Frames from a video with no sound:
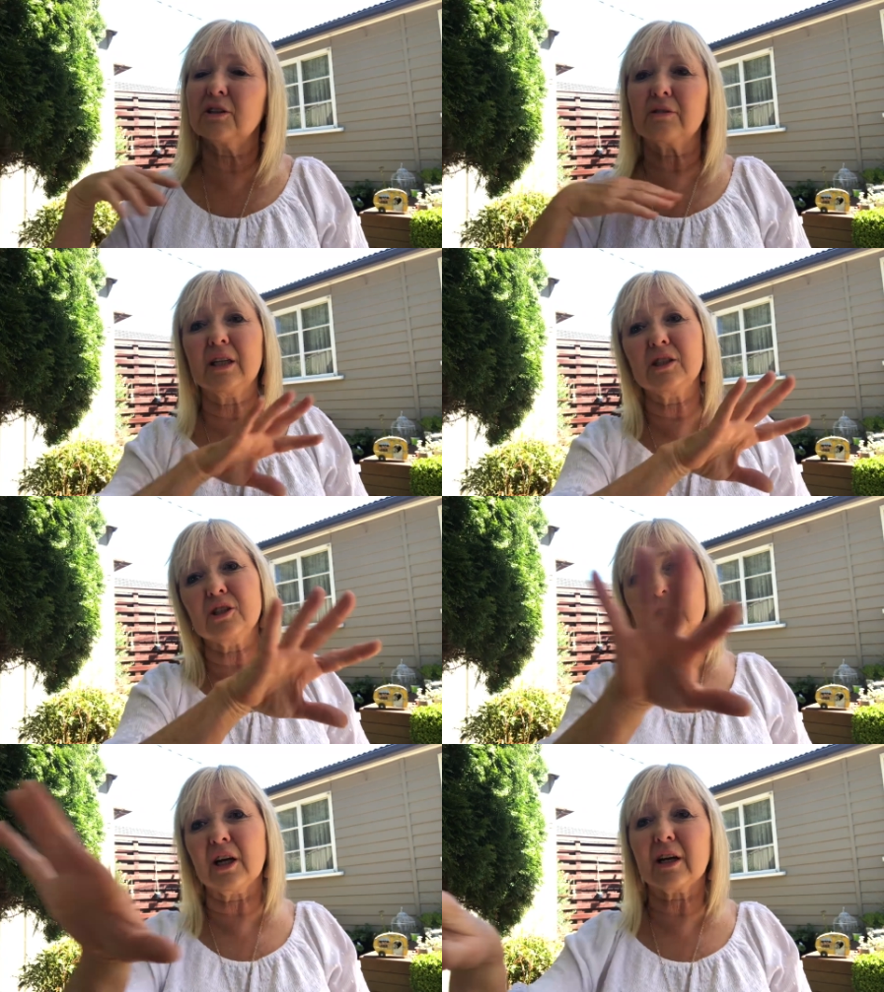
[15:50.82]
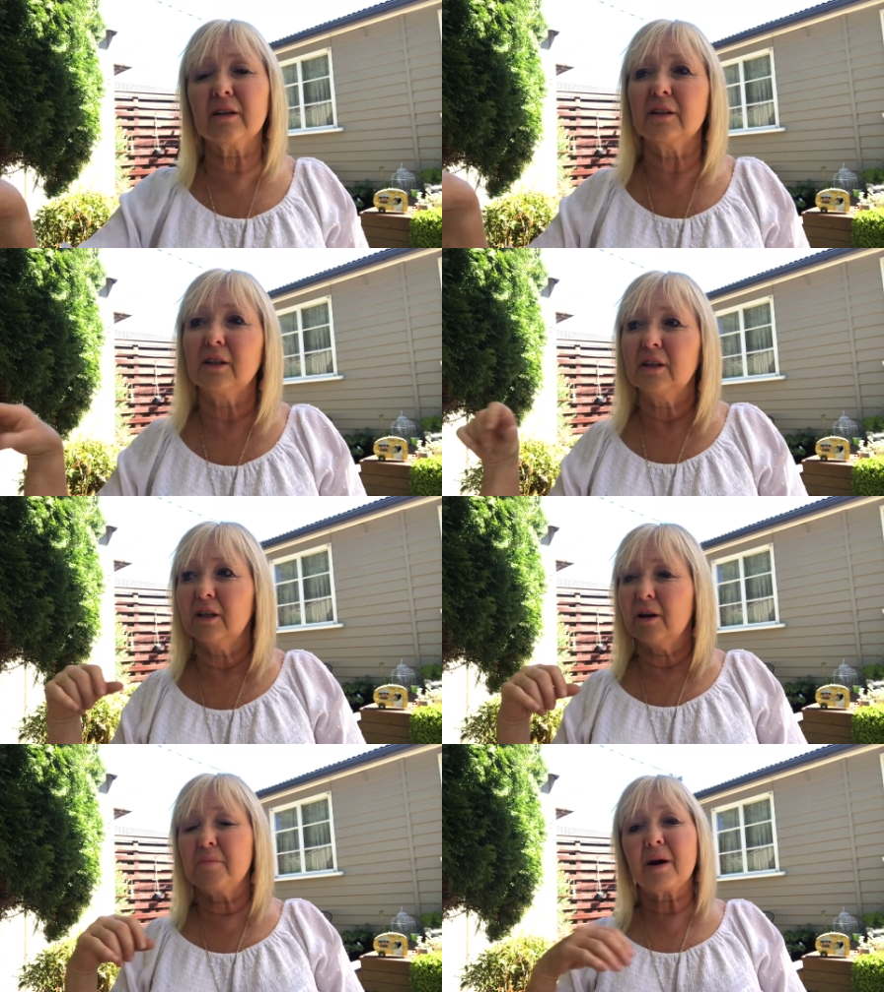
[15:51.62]
around. You do like a
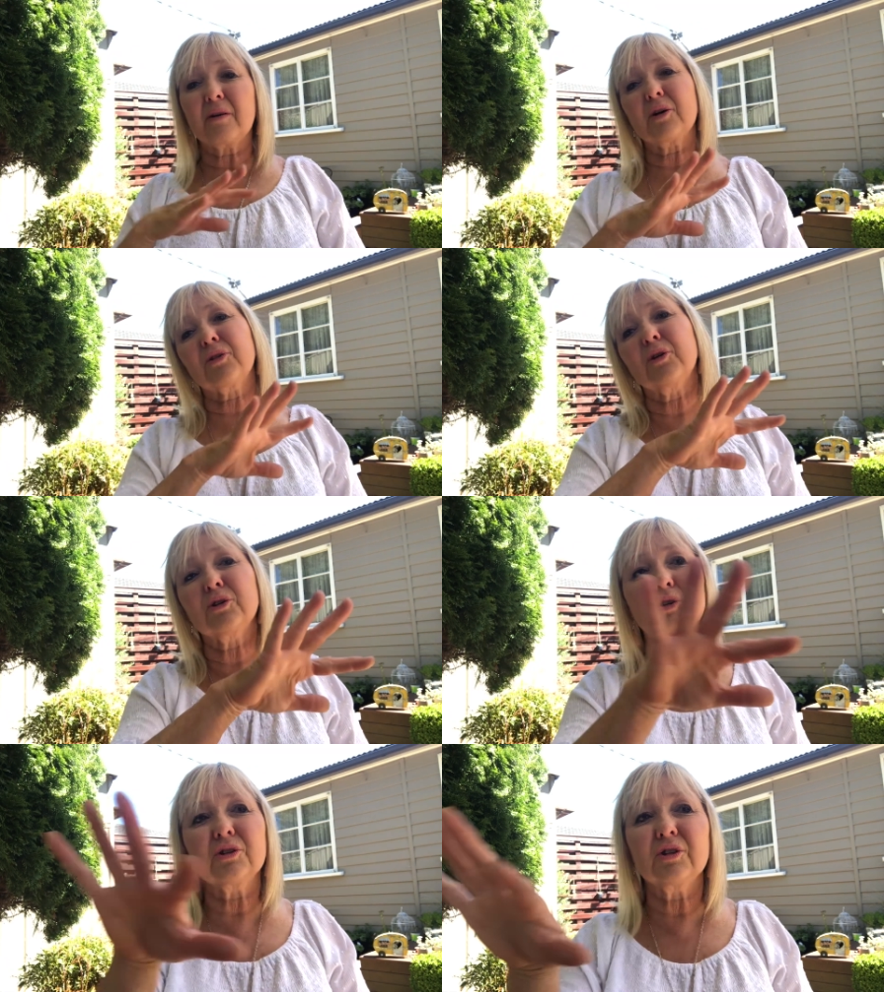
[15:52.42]
a marathon,